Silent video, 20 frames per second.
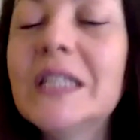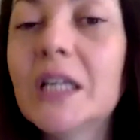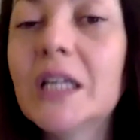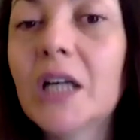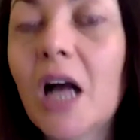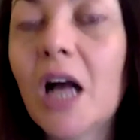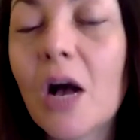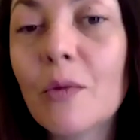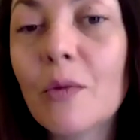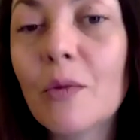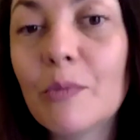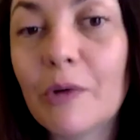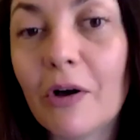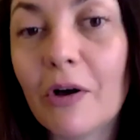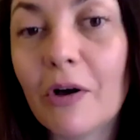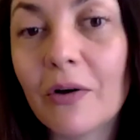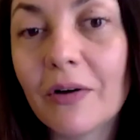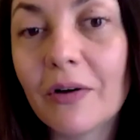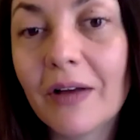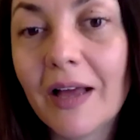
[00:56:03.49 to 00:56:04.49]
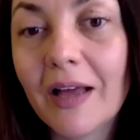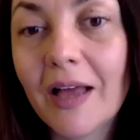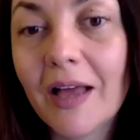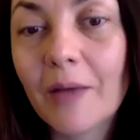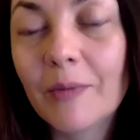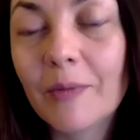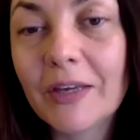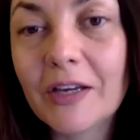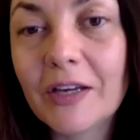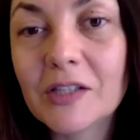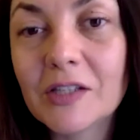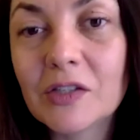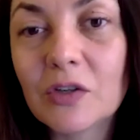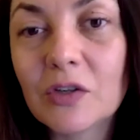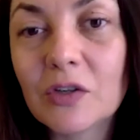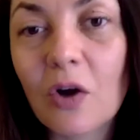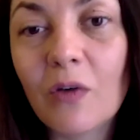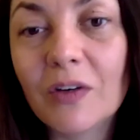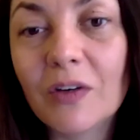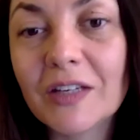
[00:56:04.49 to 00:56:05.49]
combo, because
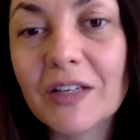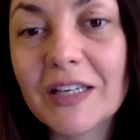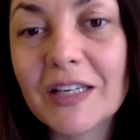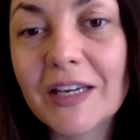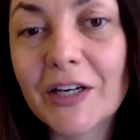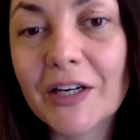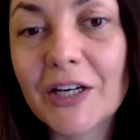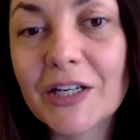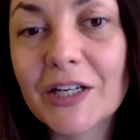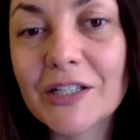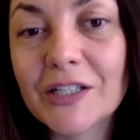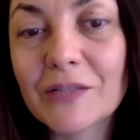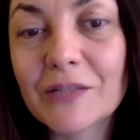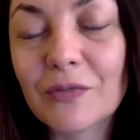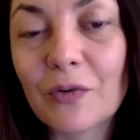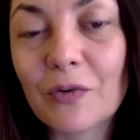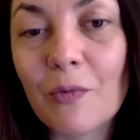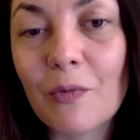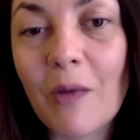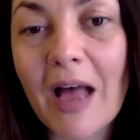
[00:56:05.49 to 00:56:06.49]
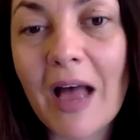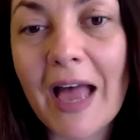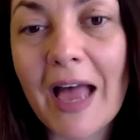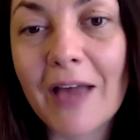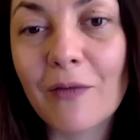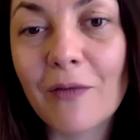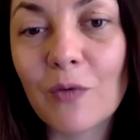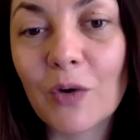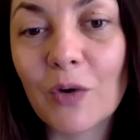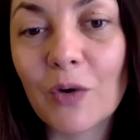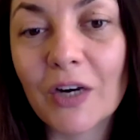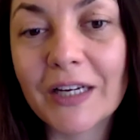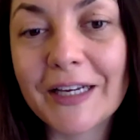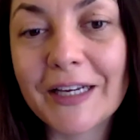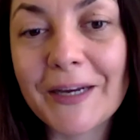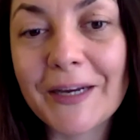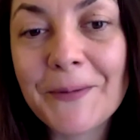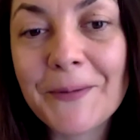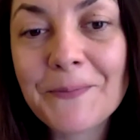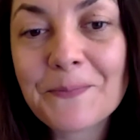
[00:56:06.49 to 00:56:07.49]
through over the years from my work
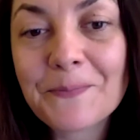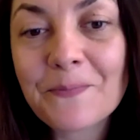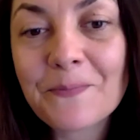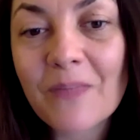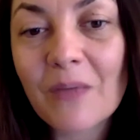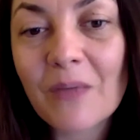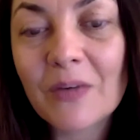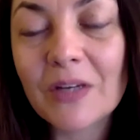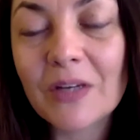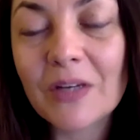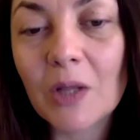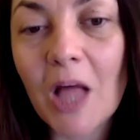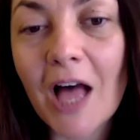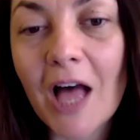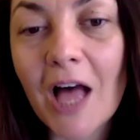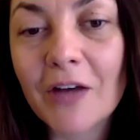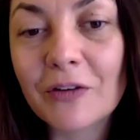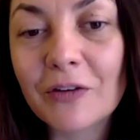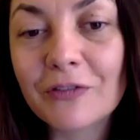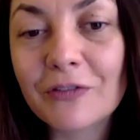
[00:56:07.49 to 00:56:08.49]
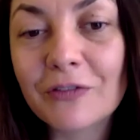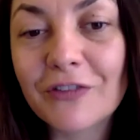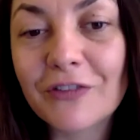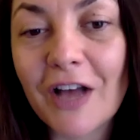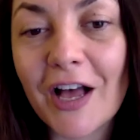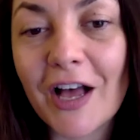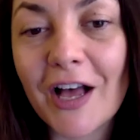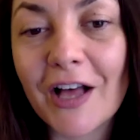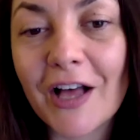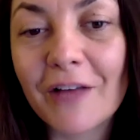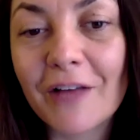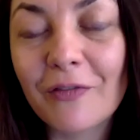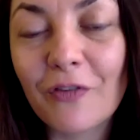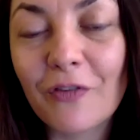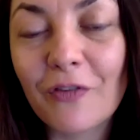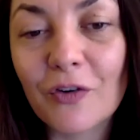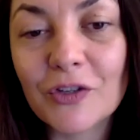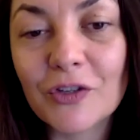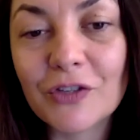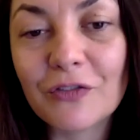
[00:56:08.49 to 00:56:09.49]
with a lot of
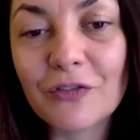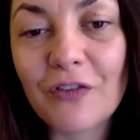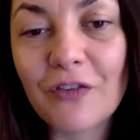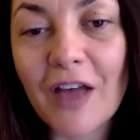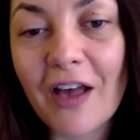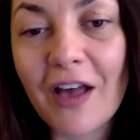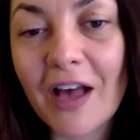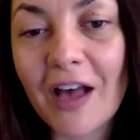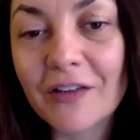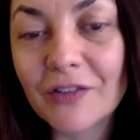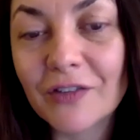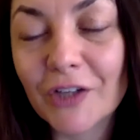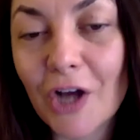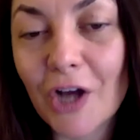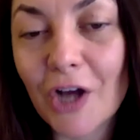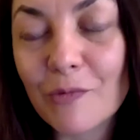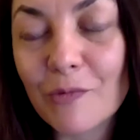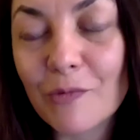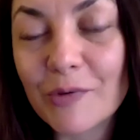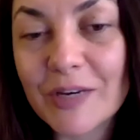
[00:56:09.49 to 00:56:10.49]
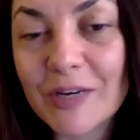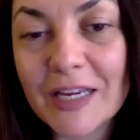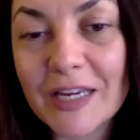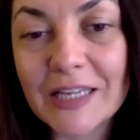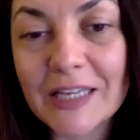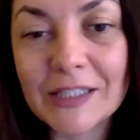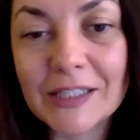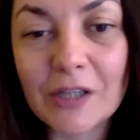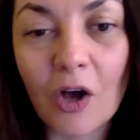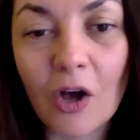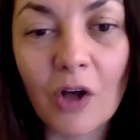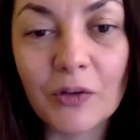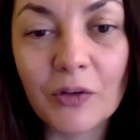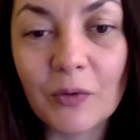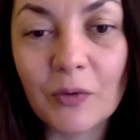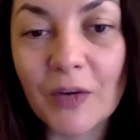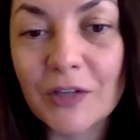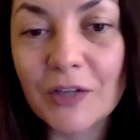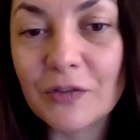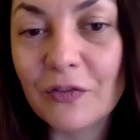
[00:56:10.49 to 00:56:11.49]
Fortune 500 companies all the
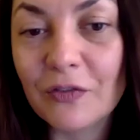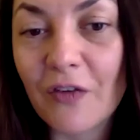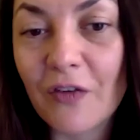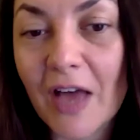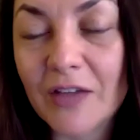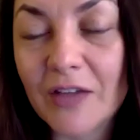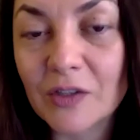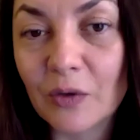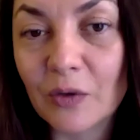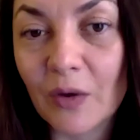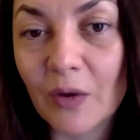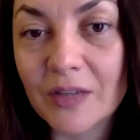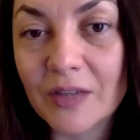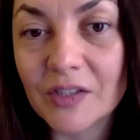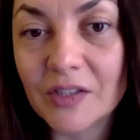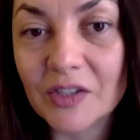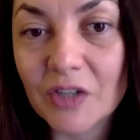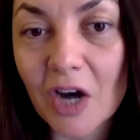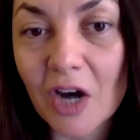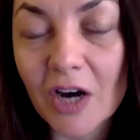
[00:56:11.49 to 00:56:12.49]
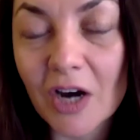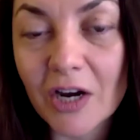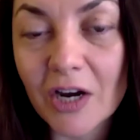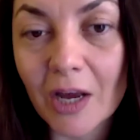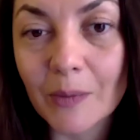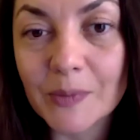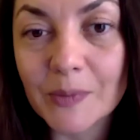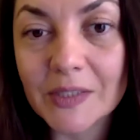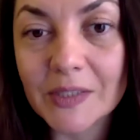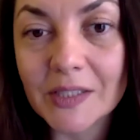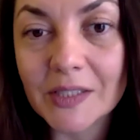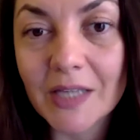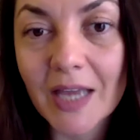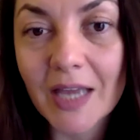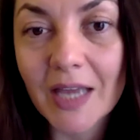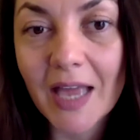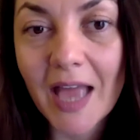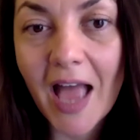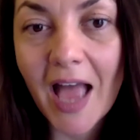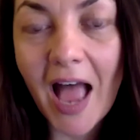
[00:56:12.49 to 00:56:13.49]
way to fast growing startups,
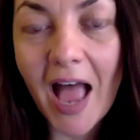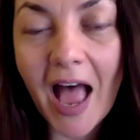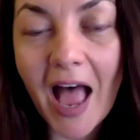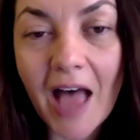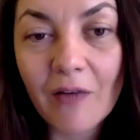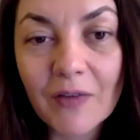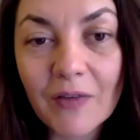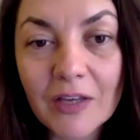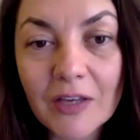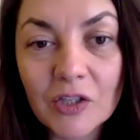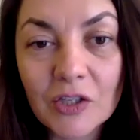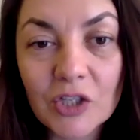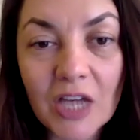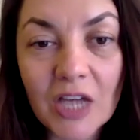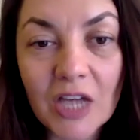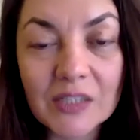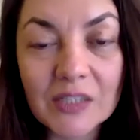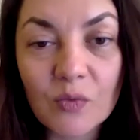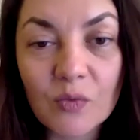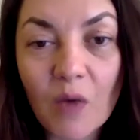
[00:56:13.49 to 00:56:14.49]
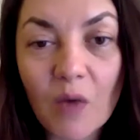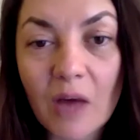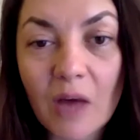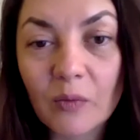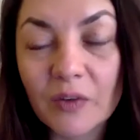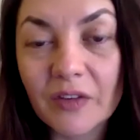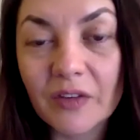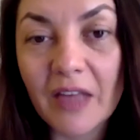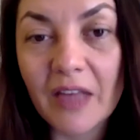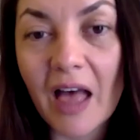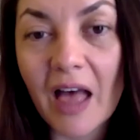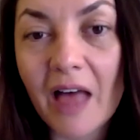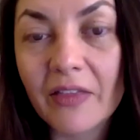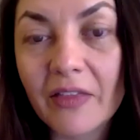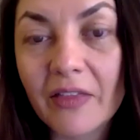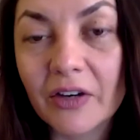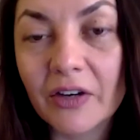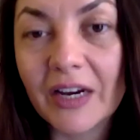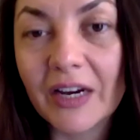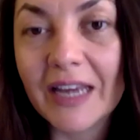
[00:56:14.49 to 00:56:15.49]
having just one with the
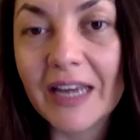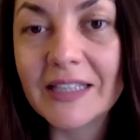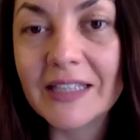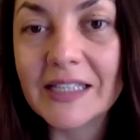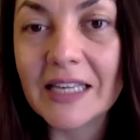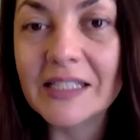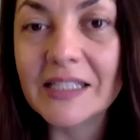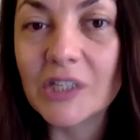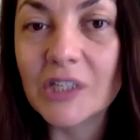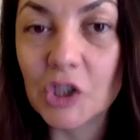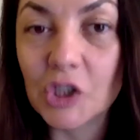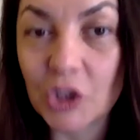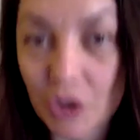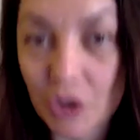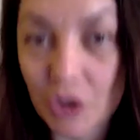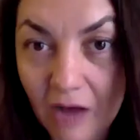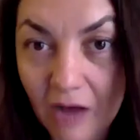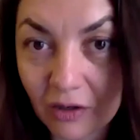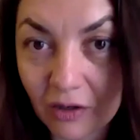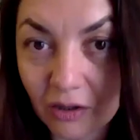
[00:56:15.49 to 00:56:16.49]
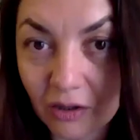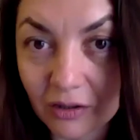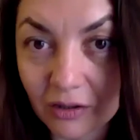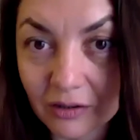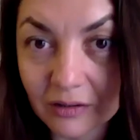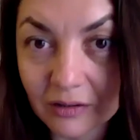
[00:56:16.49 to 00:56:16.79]
other, it's a struggle.